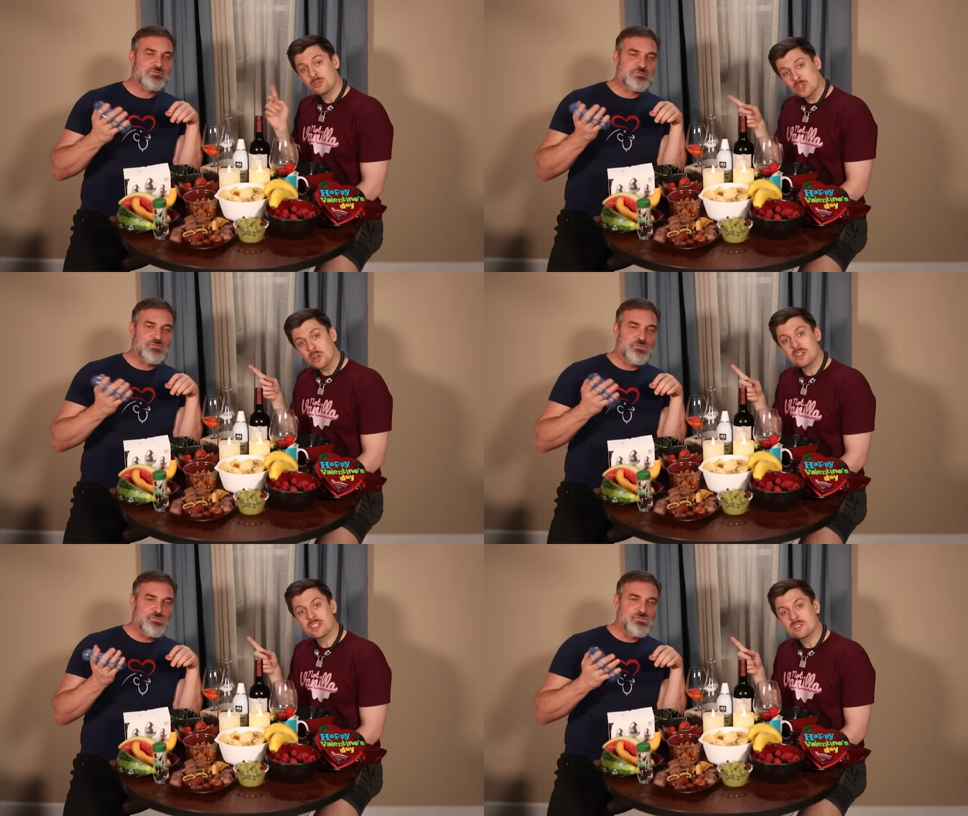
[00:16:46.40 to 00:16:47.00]

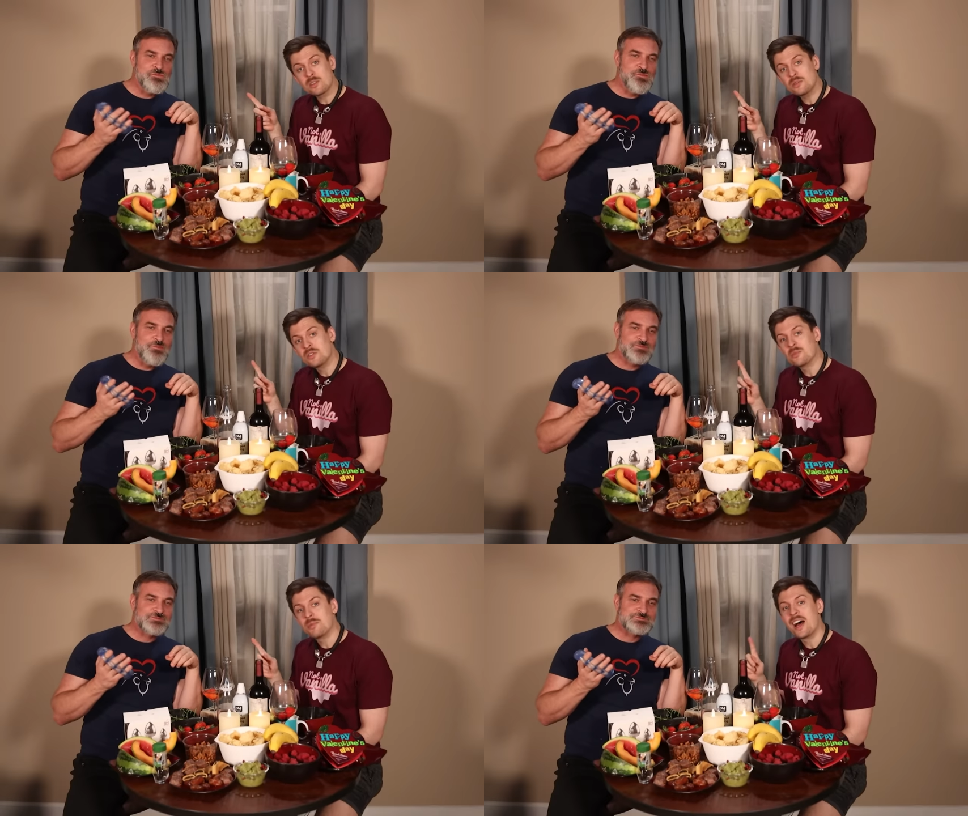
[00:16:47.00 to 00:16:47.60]
Speaker 1: Certain
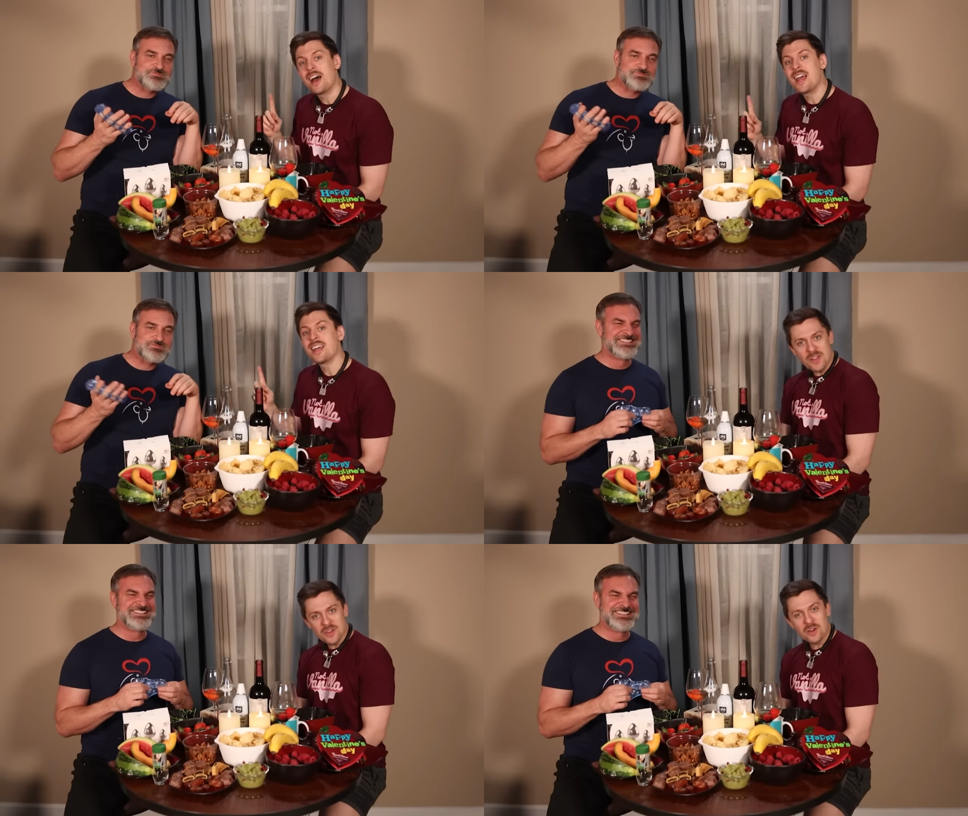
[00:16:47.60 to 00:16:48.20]
exclusions apply.
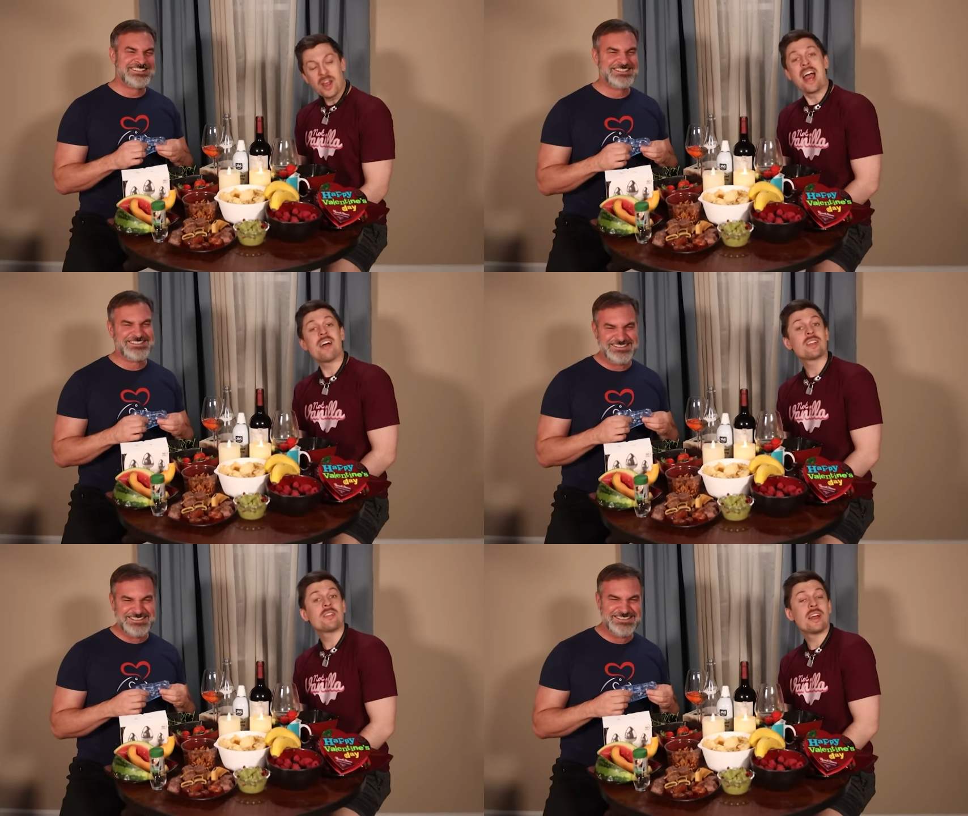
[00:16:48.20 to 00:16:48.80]
Whether you're
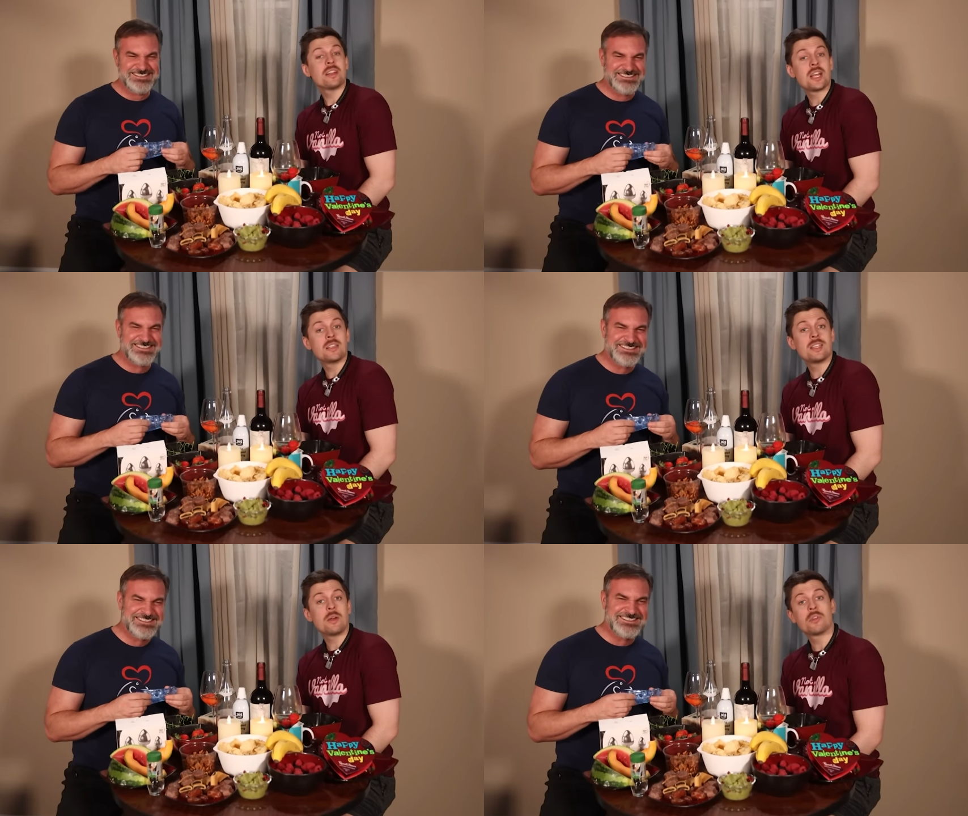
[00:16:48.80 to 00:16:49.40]
having a
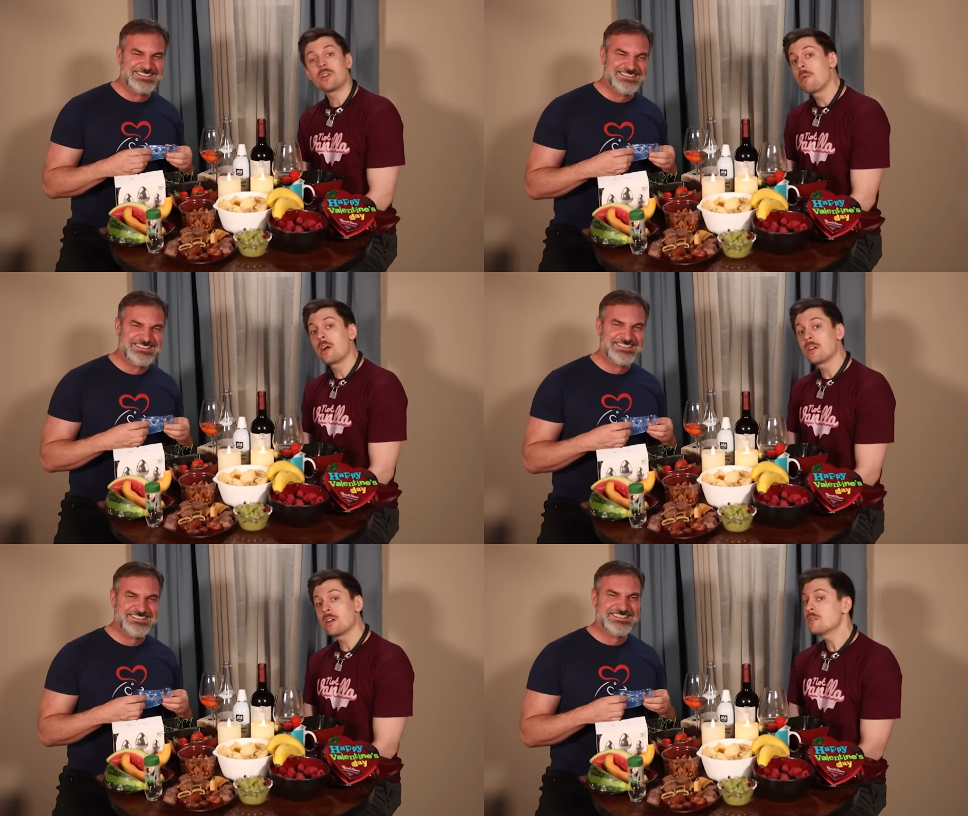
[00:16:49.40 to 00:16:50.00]
Valentine's Day with your
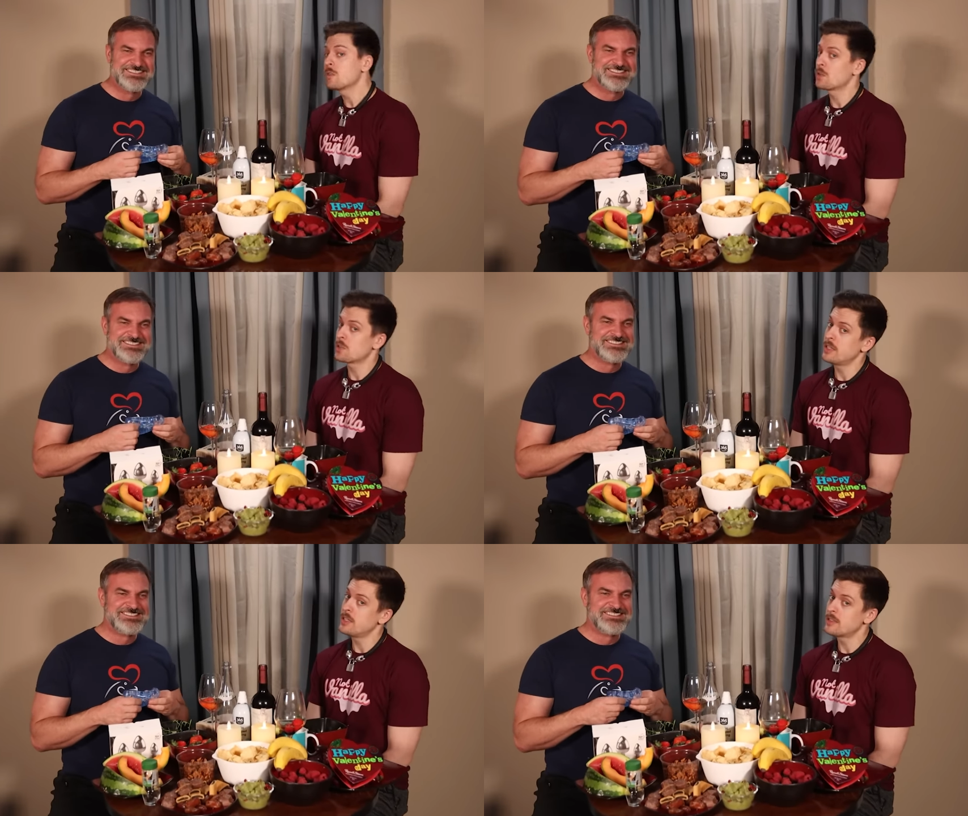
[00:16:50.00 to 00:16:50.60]
partner,
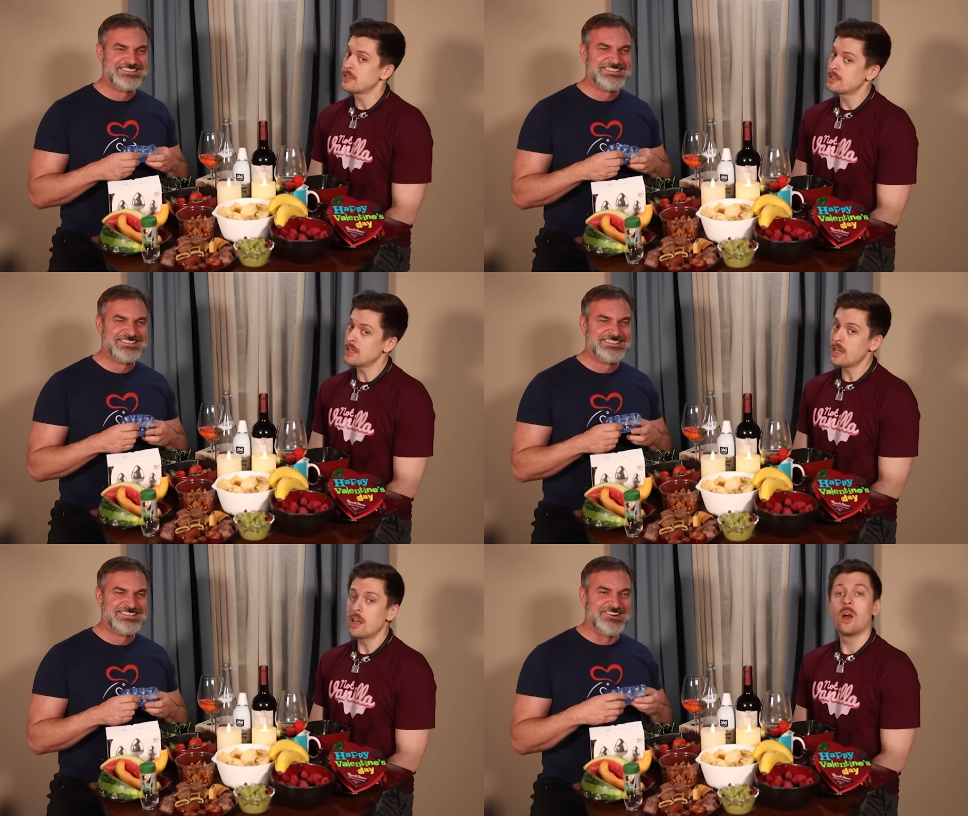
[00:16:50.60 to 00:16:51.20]
socially
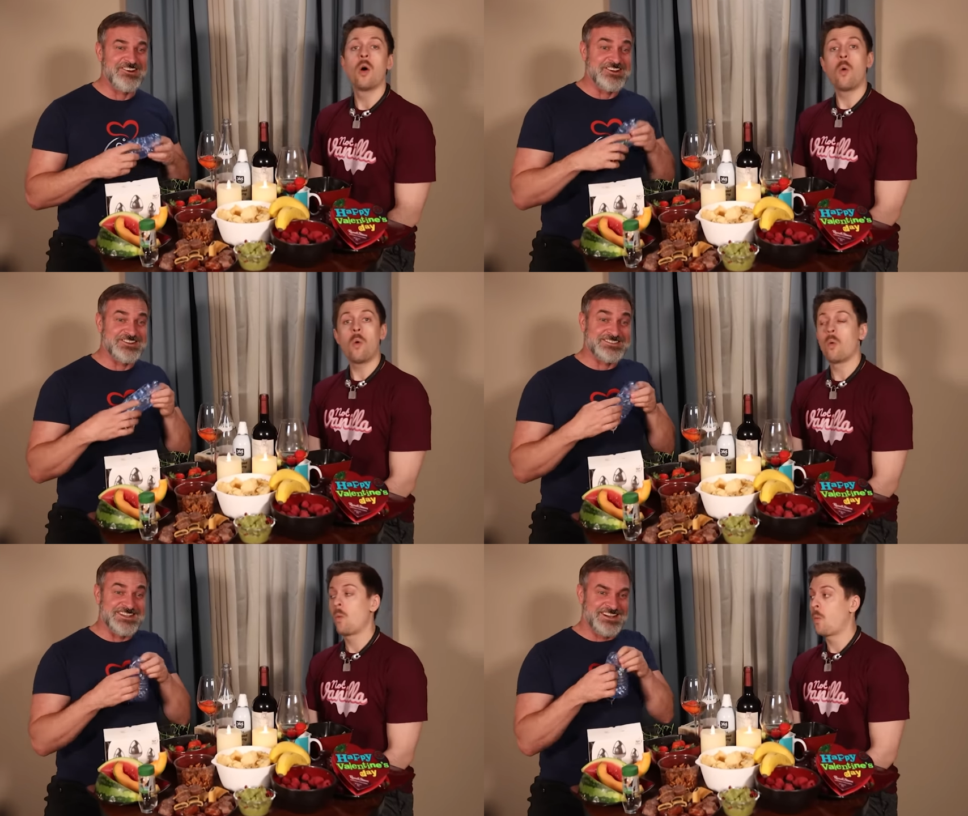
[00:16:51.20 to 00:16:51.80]
distancing,
Speaker 2: or
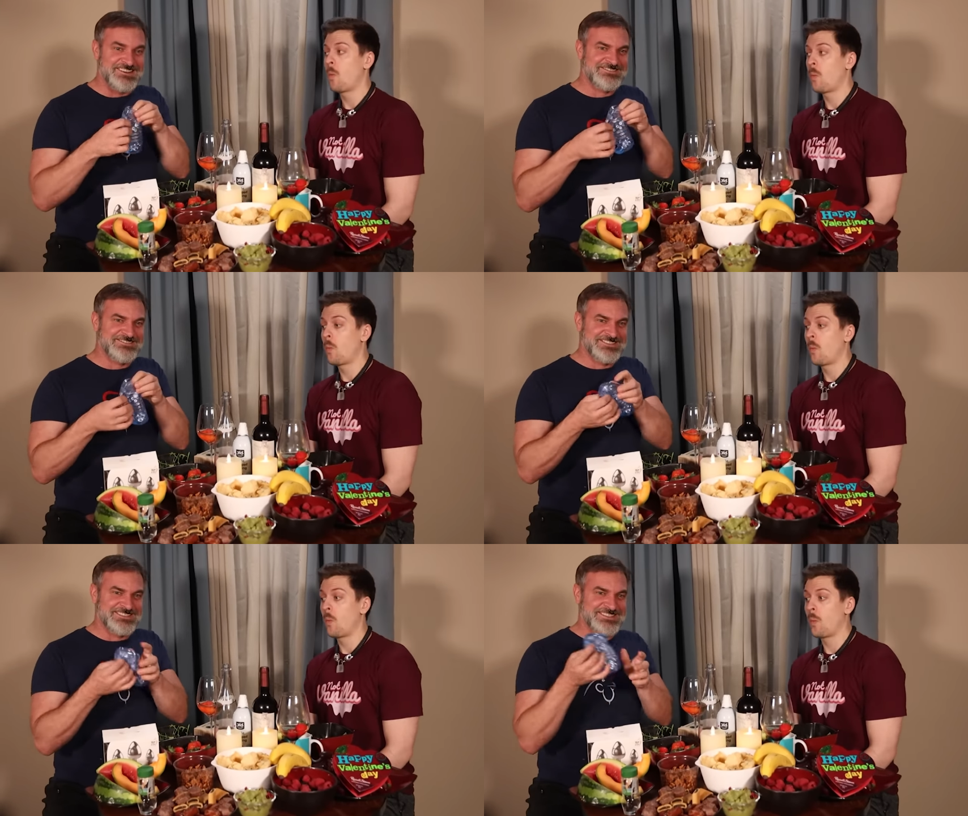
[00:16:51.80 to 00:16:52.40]
yourself,